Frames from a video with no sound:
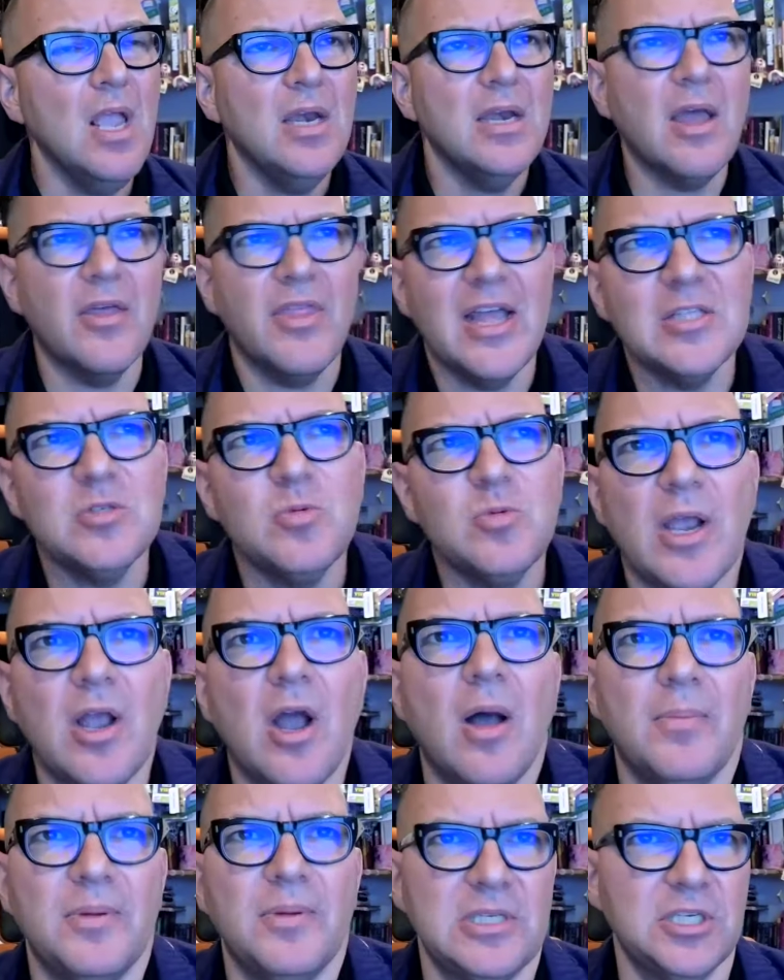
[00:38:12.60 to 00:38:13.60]
Now, that's why
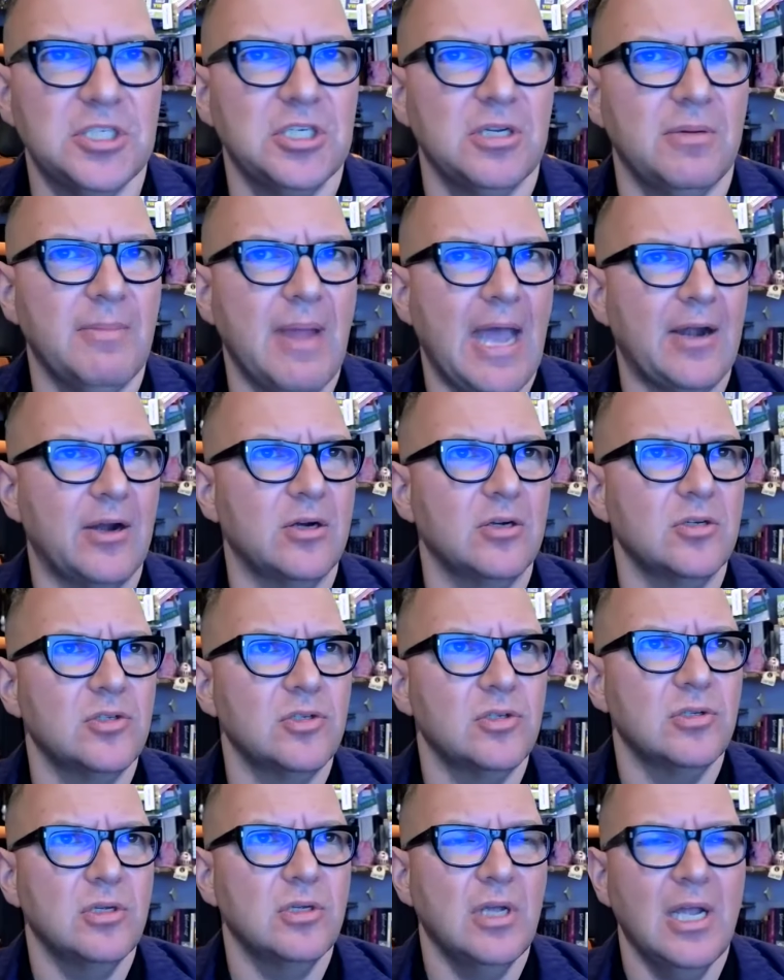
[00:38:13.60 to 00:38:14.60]
competition
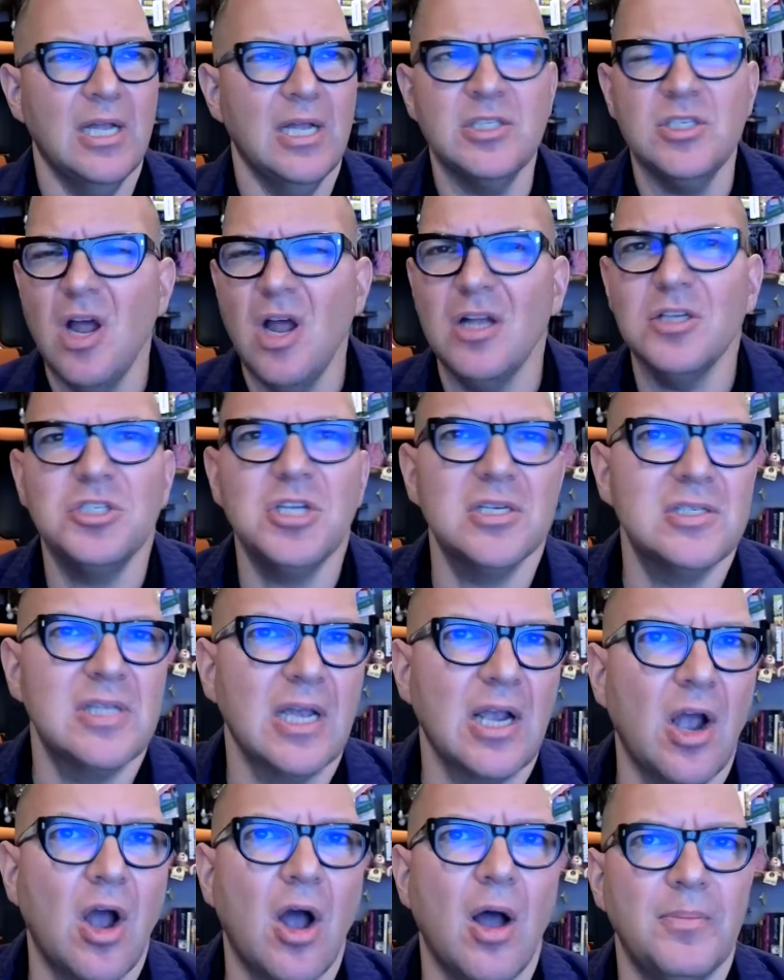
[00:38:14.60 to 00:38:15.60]
matters. It's not just
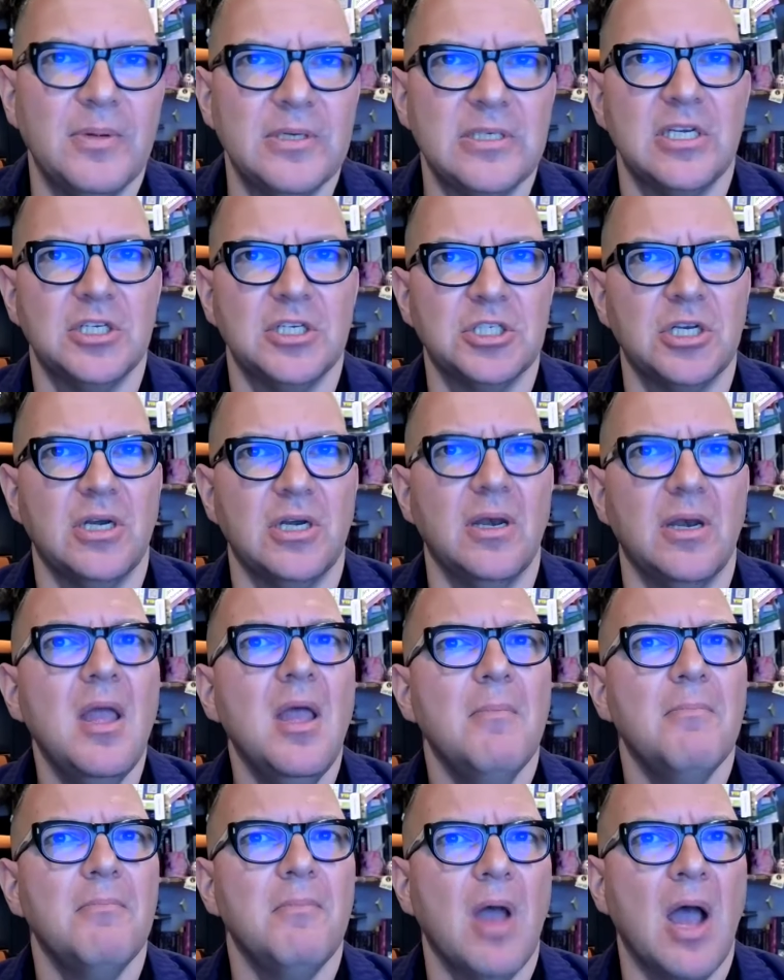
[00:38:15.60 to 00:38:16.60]
that competition
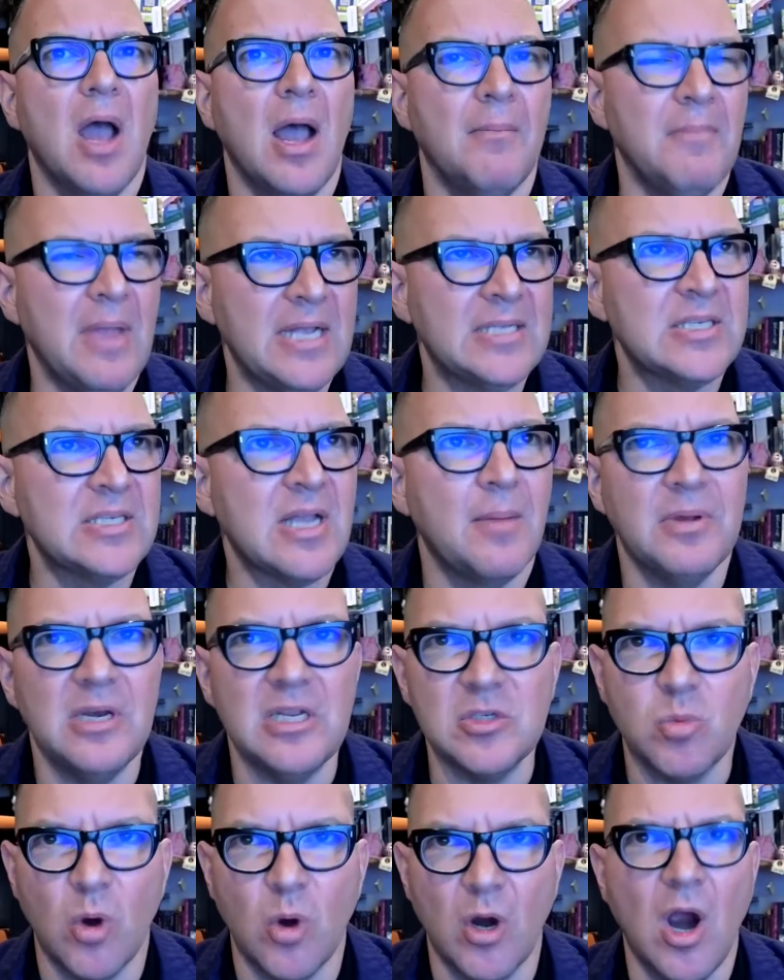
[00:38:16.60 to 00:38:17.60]
uh, makes
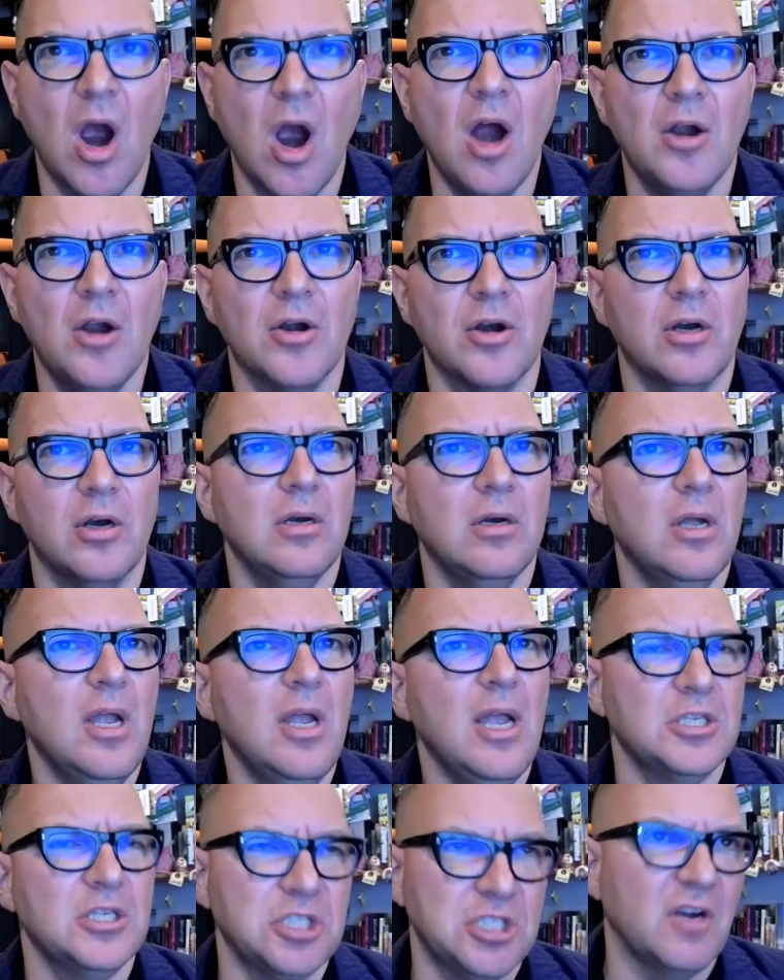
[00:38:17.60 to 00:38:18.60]
companies work harder
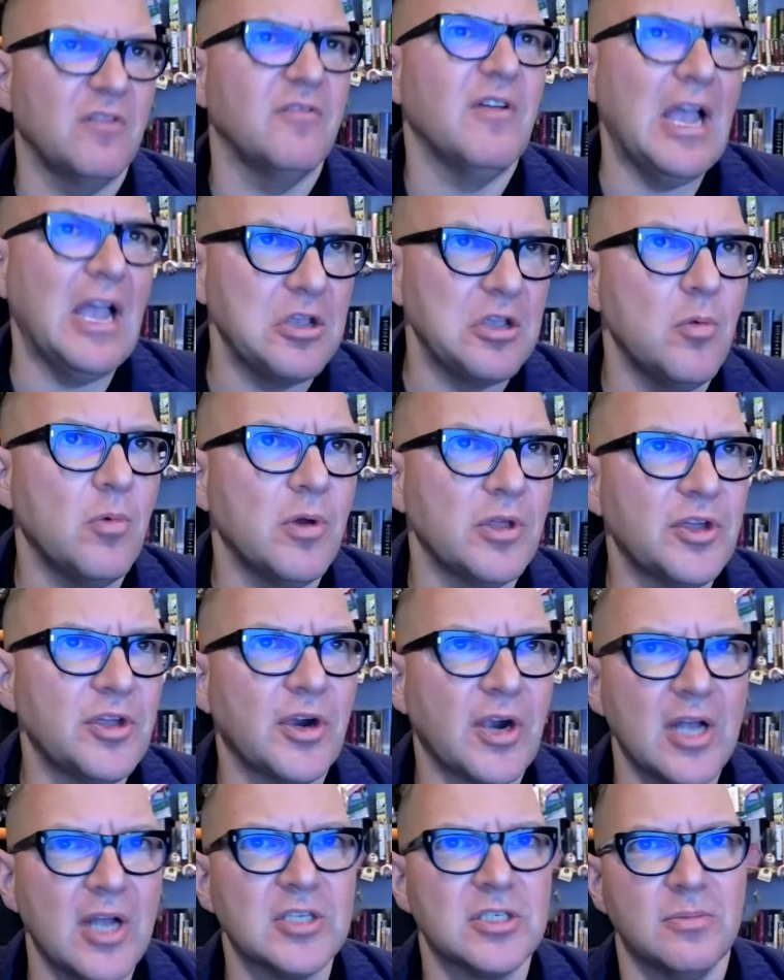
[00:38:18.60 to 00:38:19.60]
and share value with their
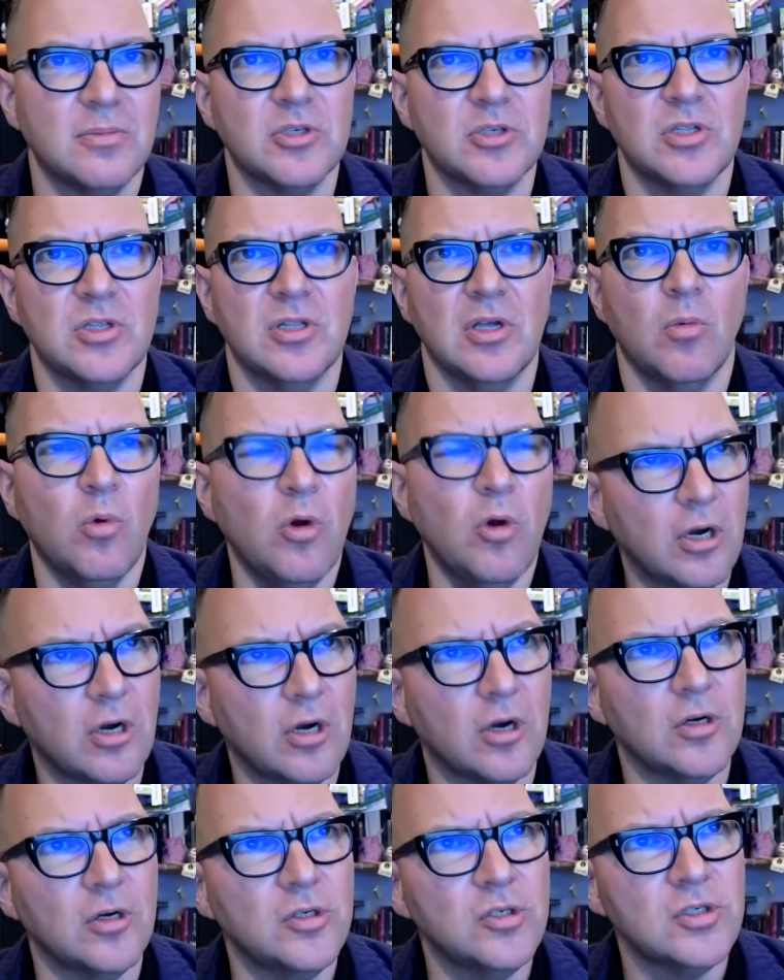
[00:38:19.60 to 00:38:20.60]
customers and their
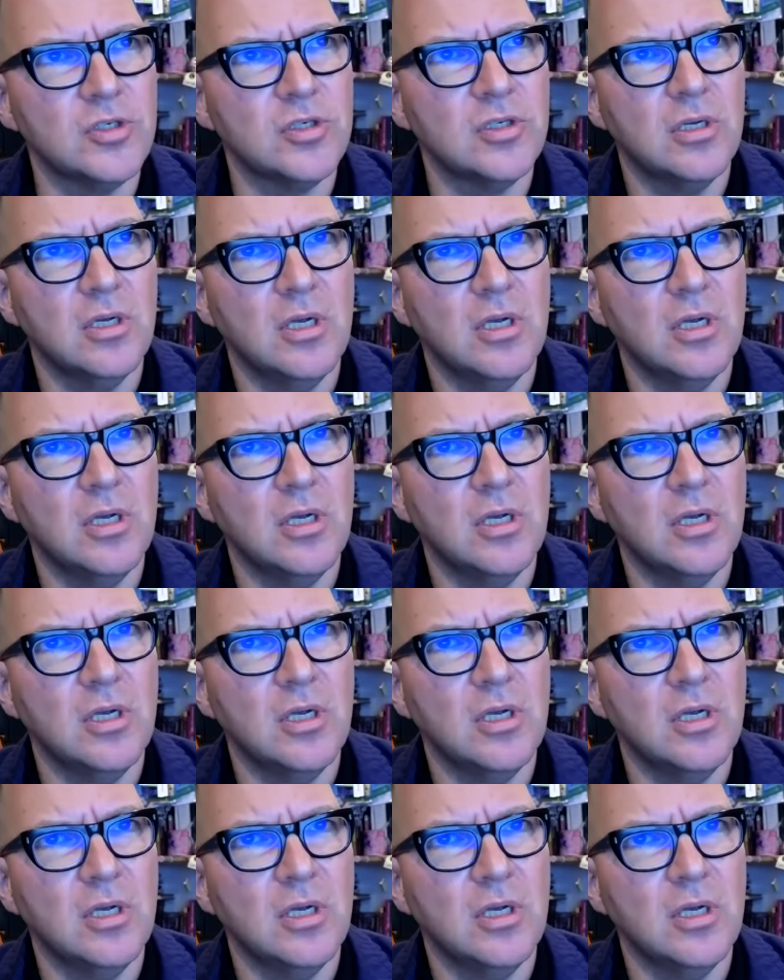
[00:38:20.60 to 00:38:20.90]
workers.